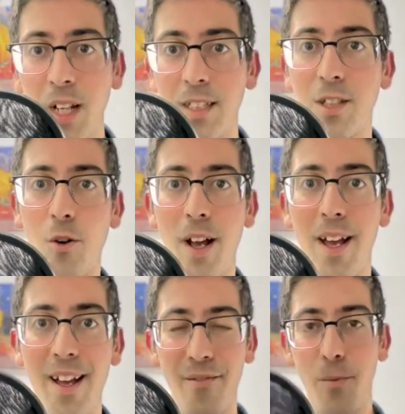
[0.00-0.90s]
So,
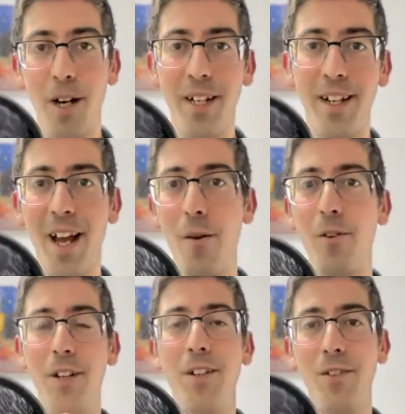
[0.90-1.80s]
hey everybody, how are
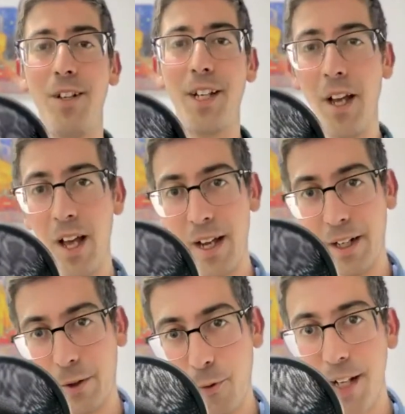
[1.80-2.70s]
you doing?
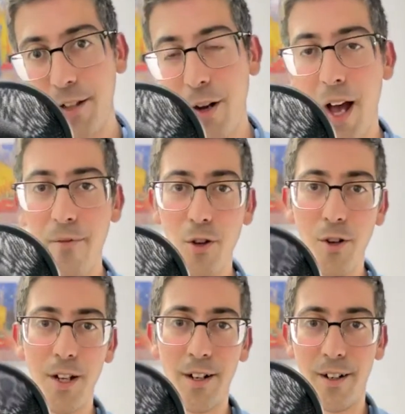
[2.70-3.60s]
Great to have you
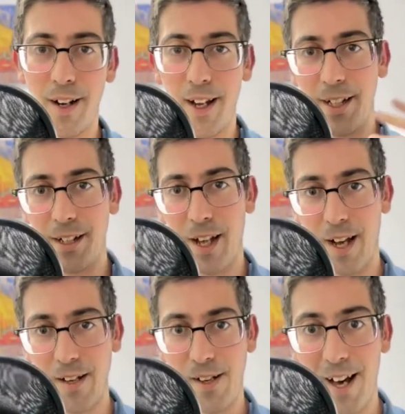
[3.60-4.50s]
here in
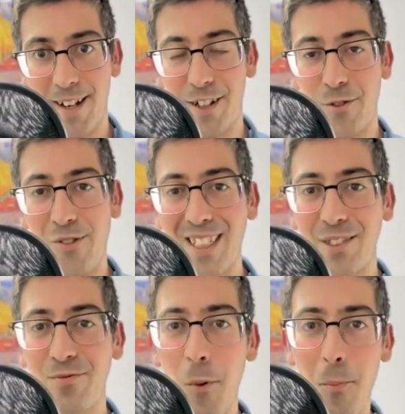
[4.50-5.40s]
another
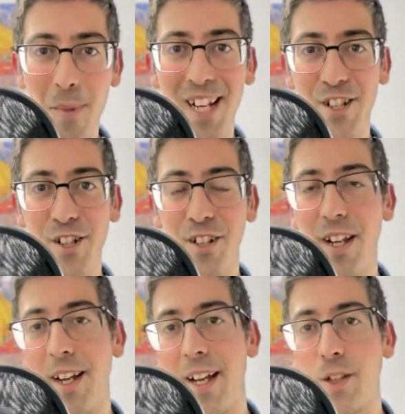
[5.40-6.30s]
Transformation
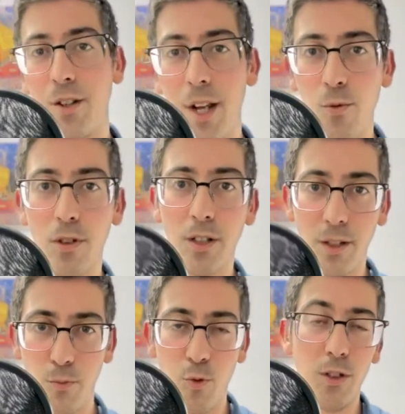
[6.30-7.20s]
Day. And today
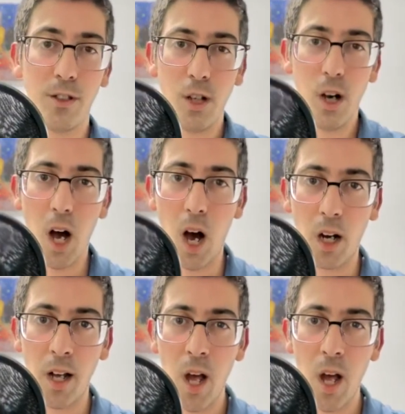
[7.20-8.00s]
we'll talk